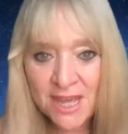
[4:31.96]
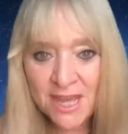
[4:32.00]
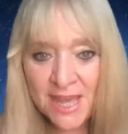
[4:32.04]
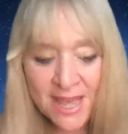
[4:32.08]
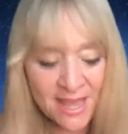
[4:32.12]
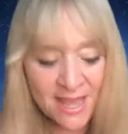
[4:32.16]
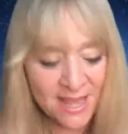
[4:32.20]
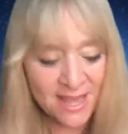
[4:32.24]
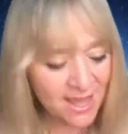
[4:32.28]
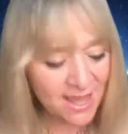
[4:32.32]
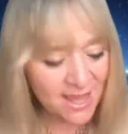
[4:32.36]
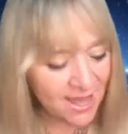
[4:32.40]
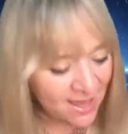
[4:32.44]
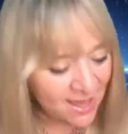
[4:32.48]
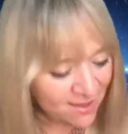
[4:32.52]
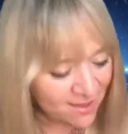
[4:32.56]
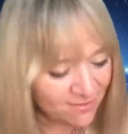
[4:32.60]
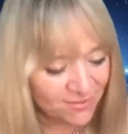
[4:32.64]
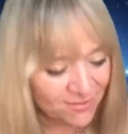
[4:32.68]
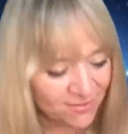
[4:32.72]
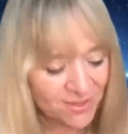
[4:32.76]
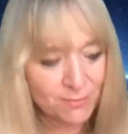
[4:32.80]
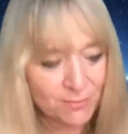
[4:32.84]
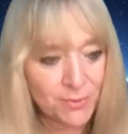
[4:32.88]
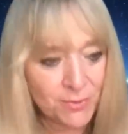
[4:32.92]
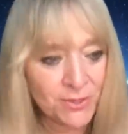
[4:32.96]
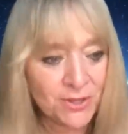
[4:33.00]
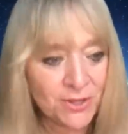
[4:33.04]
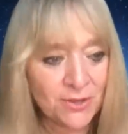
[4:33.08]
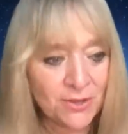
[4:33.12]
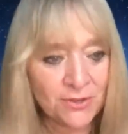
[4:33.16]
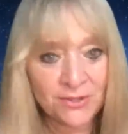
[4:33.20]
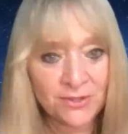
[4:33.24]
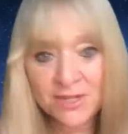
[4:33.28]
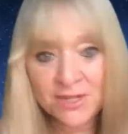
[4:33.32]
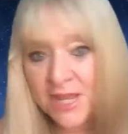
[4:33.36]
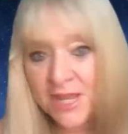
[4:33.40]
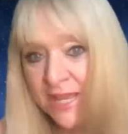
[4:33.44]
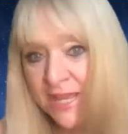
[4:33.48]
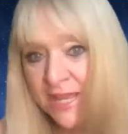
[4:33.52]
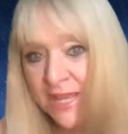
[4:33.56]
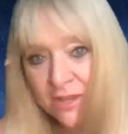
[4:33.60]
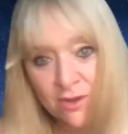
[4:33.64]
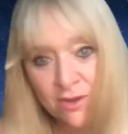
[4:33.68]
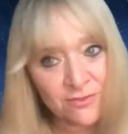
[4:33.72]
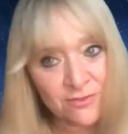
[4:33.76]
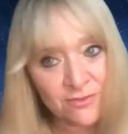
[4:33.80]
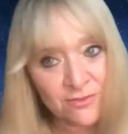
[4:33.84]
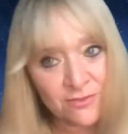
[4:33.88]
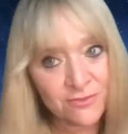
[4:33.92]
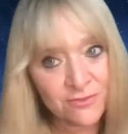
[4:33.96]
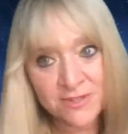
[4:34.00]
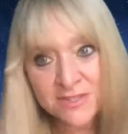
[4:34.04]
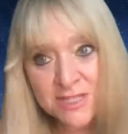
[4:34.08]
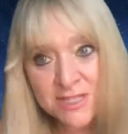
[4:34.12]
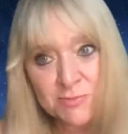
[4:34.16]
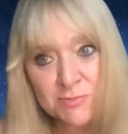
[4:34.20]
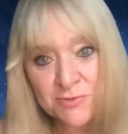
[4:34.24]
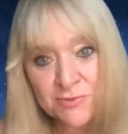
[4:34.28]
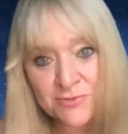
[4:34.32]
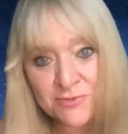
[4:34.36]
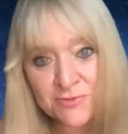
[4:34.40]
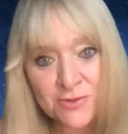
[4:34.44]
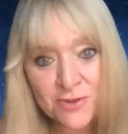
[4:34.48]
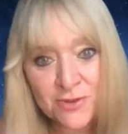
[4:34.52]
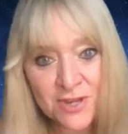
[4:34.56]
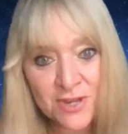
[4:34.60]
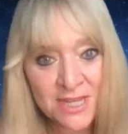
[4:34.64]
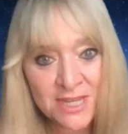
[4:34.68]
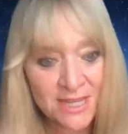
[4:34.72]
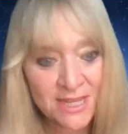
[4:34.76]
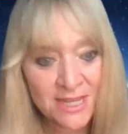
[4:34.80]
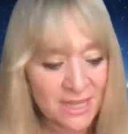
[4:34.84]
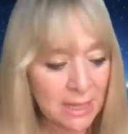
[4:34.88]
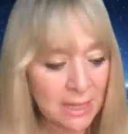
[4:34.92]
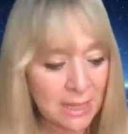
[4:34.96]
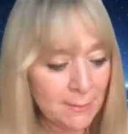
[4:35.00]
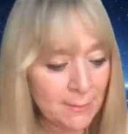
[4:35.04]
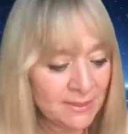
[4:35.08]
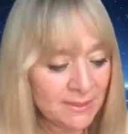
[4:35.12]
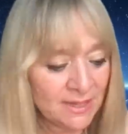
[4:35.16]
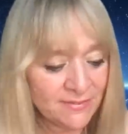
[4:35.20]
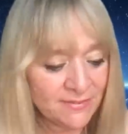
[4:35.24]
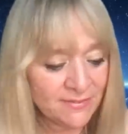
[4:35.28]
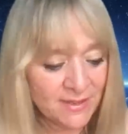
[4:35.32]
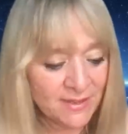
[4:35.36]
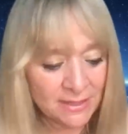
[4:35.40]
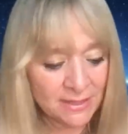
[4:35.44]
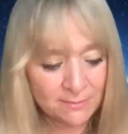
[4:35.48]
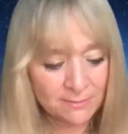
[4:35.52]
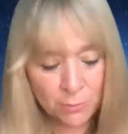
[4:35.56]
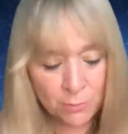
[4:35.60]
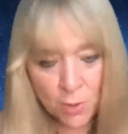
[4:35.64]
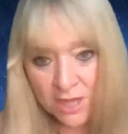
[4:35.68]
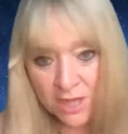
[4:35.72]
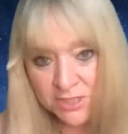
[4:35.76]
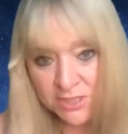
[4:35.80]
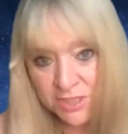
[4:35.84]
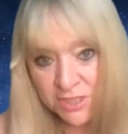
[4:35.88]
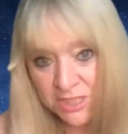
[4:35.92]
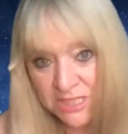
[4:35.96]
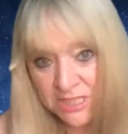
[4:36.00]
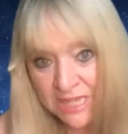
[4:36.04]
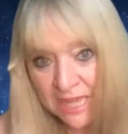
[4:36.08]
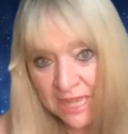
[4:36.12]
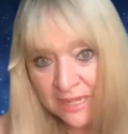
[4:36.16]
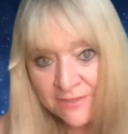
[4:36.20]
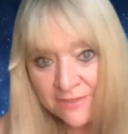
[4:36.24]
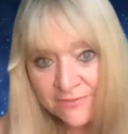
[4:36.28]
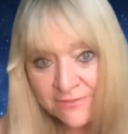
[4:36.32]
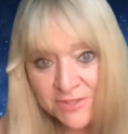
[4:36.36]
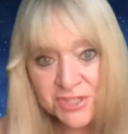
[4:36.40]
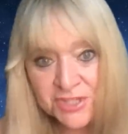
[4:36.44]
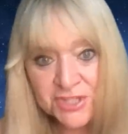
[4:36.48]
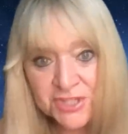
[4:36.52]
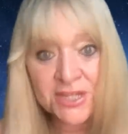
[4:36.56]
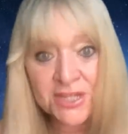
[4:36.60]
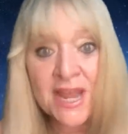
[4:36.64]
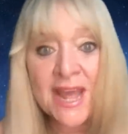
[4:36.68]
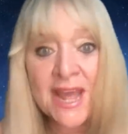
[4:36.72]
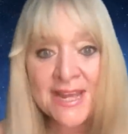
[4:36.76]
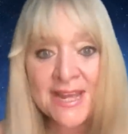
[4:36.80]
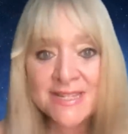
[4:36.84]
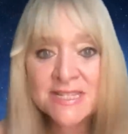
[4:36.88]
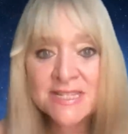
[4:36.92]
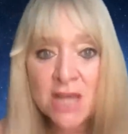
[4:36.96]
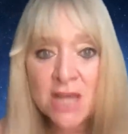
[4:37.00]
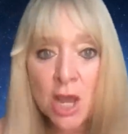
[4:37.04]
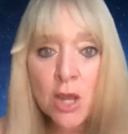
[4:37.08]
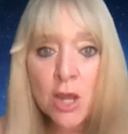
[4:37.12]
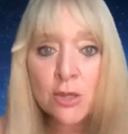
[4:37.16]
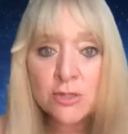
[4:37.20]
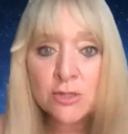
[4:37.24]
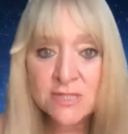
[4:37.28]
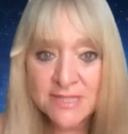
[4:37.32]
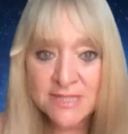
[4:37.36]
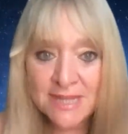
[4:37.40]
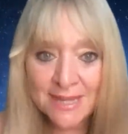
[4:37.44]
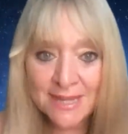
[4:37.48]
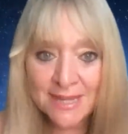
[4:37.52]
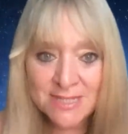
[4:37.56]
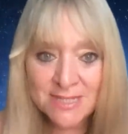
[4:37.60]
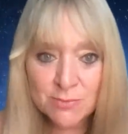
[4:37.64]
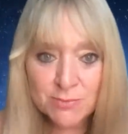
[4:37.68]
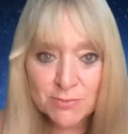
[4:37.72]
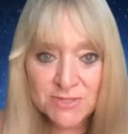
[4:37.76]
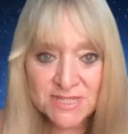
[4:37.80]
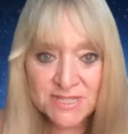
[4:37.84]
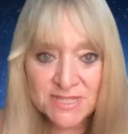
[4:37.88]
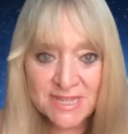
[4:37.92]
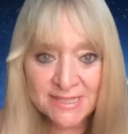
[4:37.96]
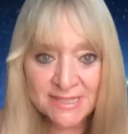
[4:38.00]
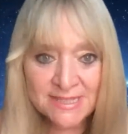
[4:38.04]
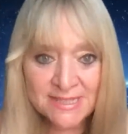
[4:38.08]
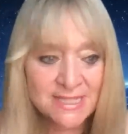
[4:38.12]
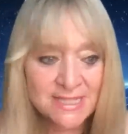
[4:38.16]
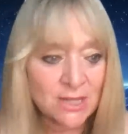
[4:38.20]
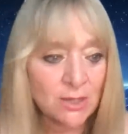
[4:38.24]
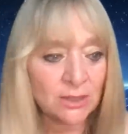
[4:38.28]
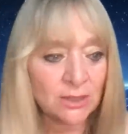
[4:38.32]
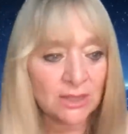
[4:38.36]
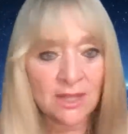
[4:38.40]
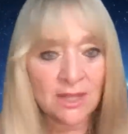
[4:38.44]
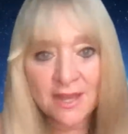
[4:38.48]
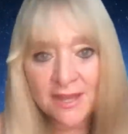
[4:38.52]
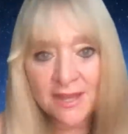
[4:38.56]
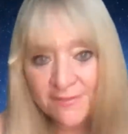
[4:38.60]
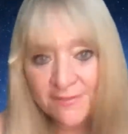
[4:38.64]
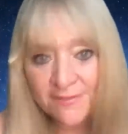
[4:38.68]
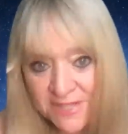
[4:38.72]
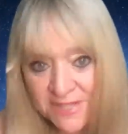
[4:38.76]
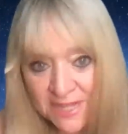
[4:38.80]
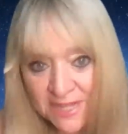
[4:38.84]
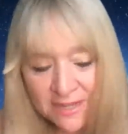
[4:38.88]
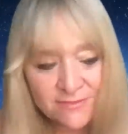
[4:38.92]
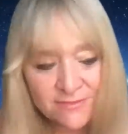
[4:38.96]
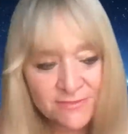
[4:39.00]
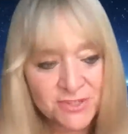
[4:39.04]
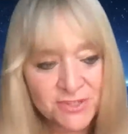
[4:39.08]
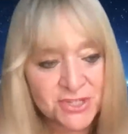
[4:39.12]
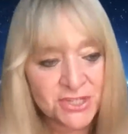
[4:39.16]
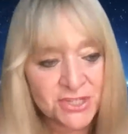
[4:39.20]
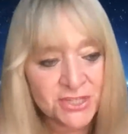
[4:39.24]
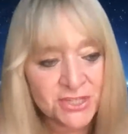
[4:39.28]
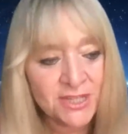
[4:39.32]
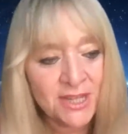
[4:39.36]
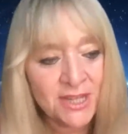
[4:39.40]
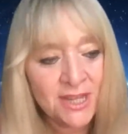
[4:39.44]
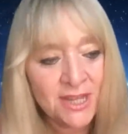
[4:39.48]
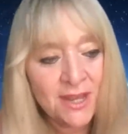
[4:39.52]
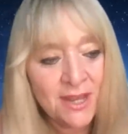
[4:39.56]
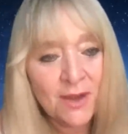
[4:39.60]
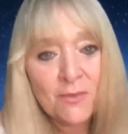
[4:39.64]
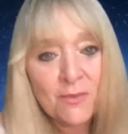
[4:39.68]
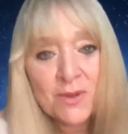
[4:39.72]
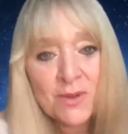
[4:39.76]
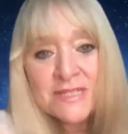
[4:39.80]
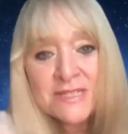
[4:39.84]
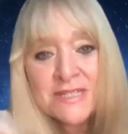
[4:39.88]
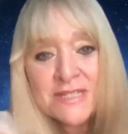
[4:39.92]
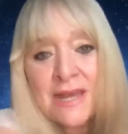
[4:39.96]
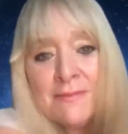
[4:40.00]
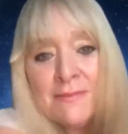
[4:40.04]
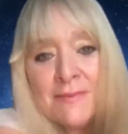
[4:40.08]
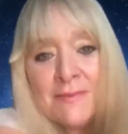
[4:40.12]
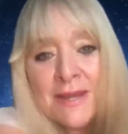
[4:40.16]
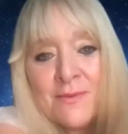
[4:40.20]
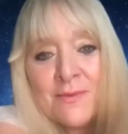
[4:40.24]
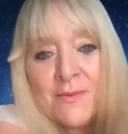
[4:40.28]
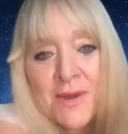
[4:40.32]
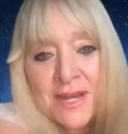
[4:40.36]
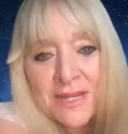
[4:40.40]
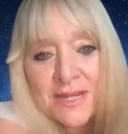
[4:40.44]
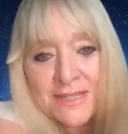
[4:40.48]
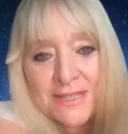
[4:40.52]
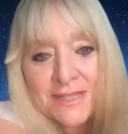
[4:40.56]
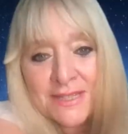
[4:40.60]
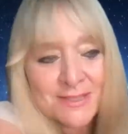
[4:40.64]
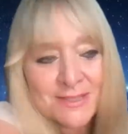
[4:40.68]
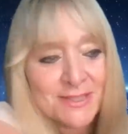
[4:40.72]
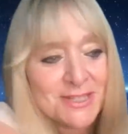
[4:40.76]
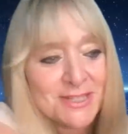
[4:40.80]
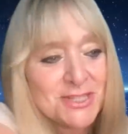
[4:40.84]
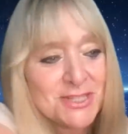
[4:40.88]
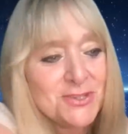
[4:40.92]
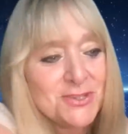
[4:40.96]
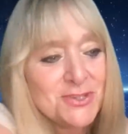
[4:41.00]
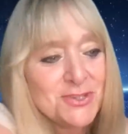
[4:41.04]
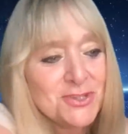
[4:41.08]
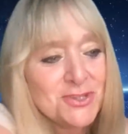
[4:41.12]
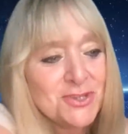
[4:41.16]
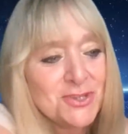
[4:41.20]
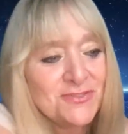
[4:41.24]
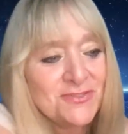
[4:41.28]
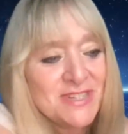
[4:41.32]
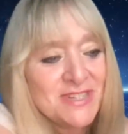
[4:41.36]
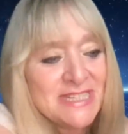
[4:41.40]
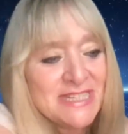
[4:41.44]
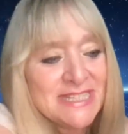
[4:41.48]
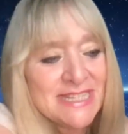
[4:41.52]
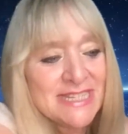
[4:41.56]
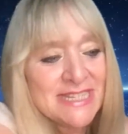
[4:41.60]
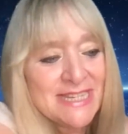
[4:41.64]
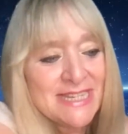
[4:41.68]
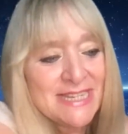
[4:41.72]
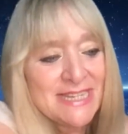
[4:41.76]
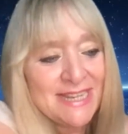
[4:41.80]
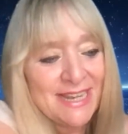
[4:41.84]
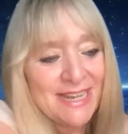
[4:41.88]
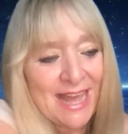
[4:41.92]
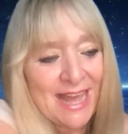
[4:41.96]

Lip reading: ever put on a conference before. I mean, I've had worked on television as a host, as a presenter on live television. One time I worked on QVC.